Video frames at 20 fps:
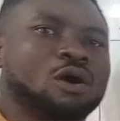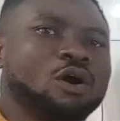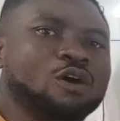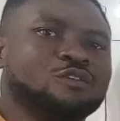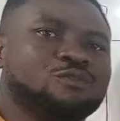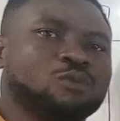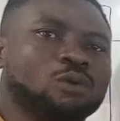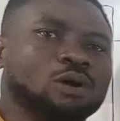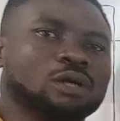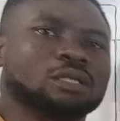
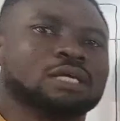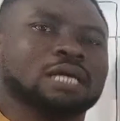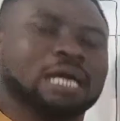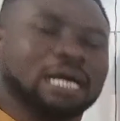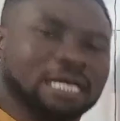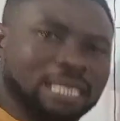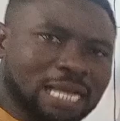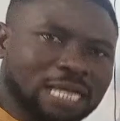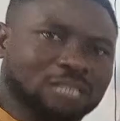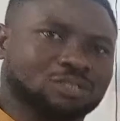of what?
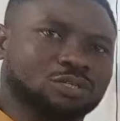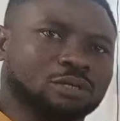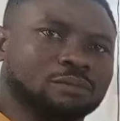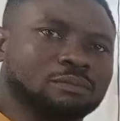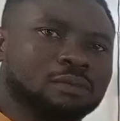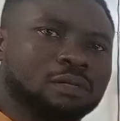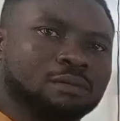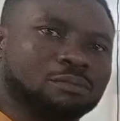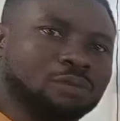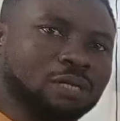An
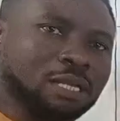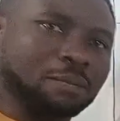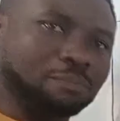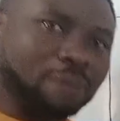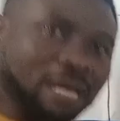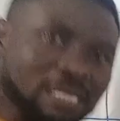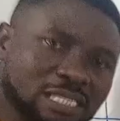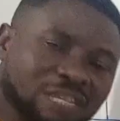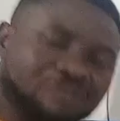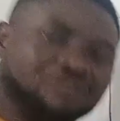atom. But the
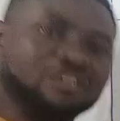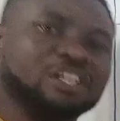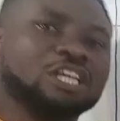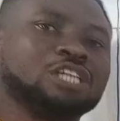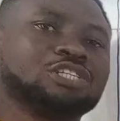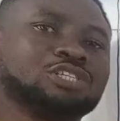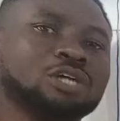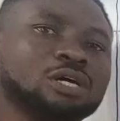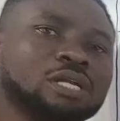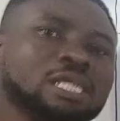best
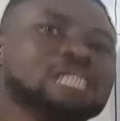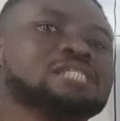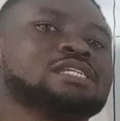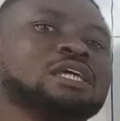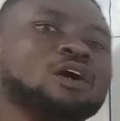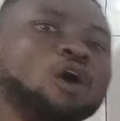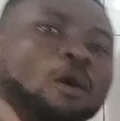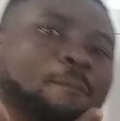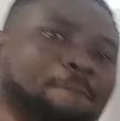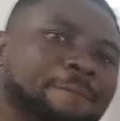definition is
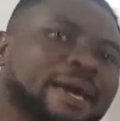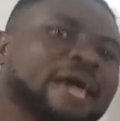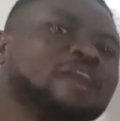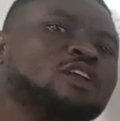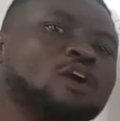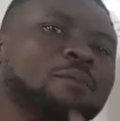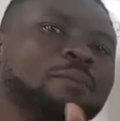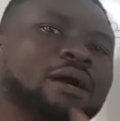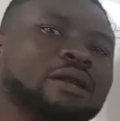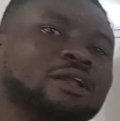the
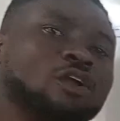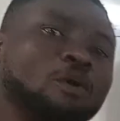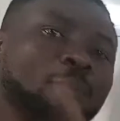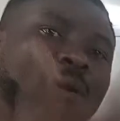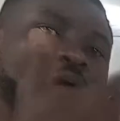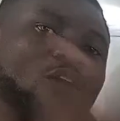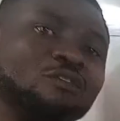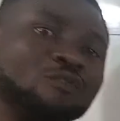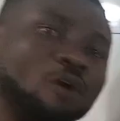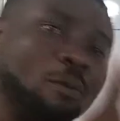
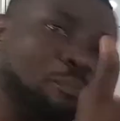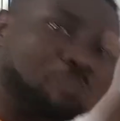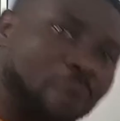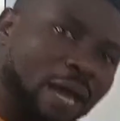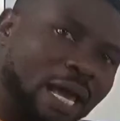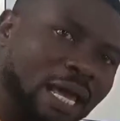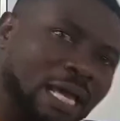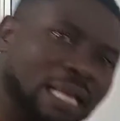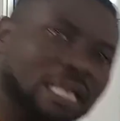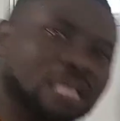number of
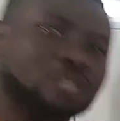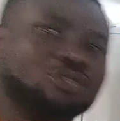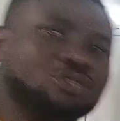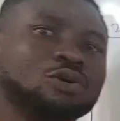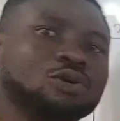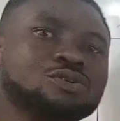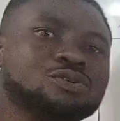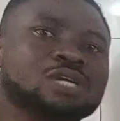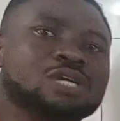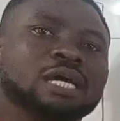unpaired
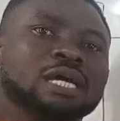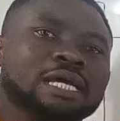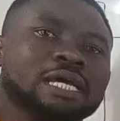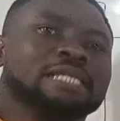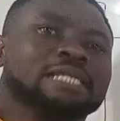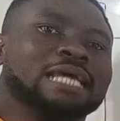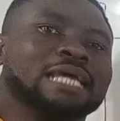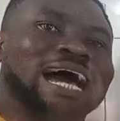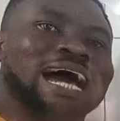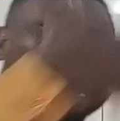electrons
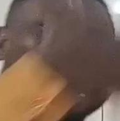in the